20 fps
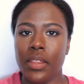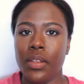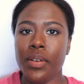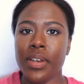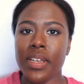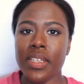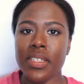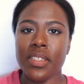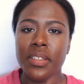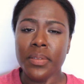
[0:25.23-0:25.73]

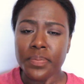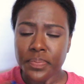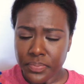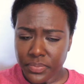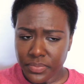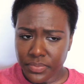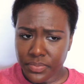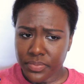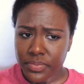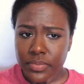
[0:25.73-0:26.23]
Louis.
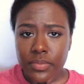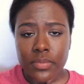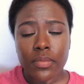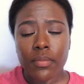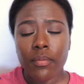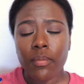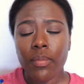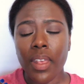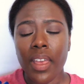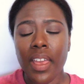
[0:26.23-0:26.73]

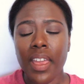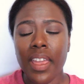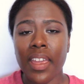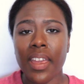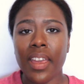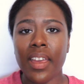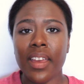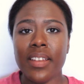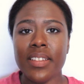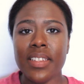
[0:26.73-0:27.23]

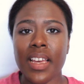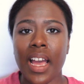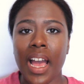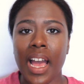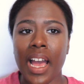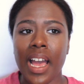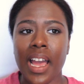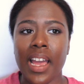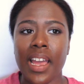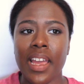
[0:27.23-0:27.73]
And
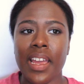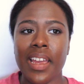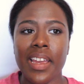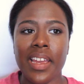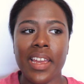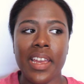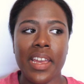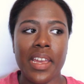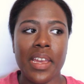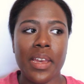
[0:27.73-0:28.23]

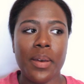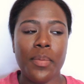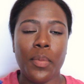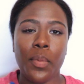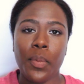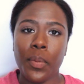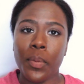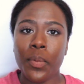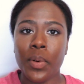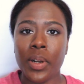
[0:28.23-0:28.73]
I am
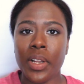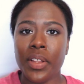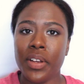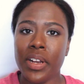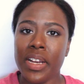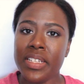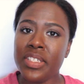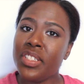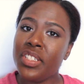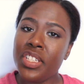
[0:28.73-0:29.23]
one of
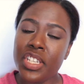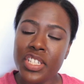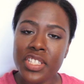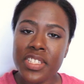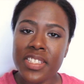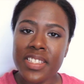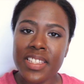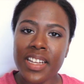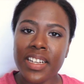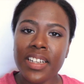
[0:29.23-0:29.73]
their
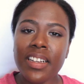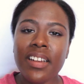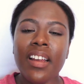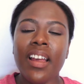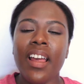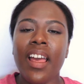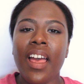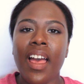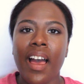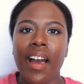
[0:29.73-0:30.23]
estheticians
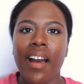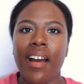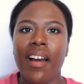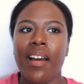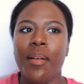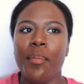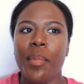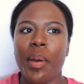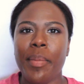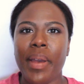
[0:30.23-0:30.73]
there.
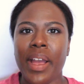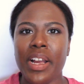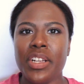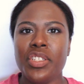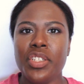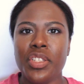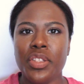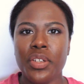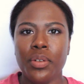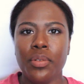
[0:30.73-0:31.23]
I'm
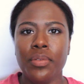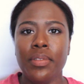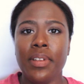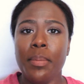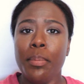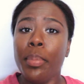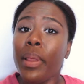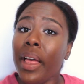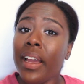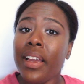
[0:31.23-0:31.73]
actually their
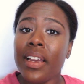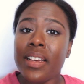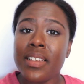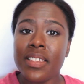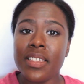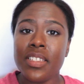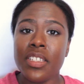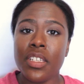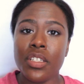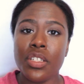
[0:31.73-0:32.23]
only black
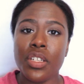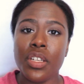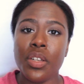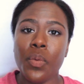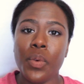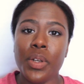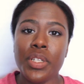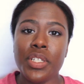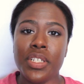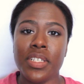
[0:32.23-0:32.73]

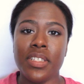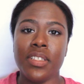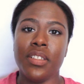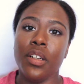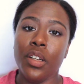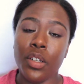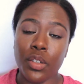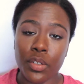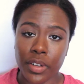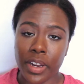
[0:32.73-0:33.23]
esthetician, which is
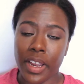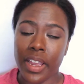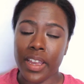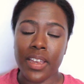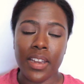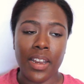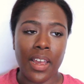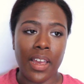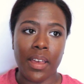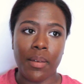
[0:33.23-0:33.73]

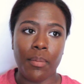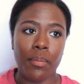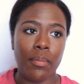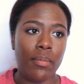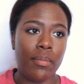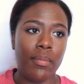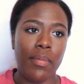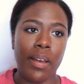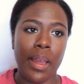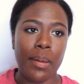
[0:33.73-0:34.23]
great.
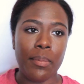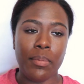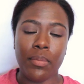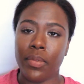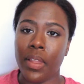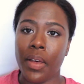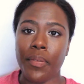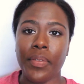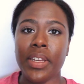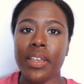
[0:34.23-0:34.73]

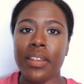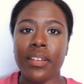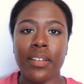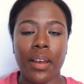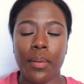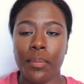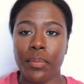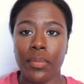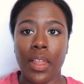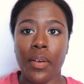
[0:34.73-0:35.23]
I'm loving
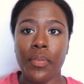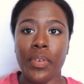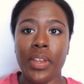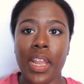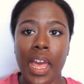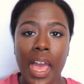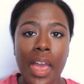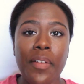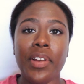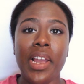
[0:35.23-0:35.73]

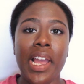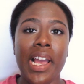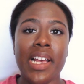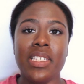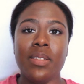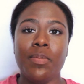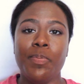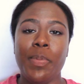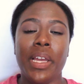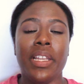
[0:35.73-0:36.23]
every
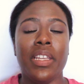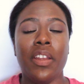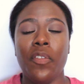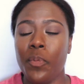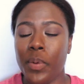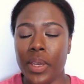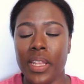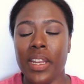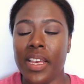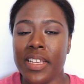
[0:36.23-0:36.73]
aspect
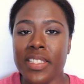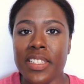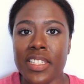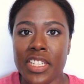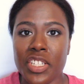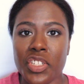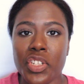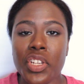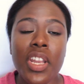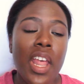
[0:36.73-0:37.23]
of being an
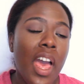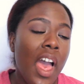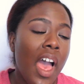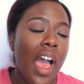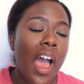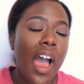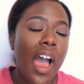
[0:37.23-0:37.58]
esthetician.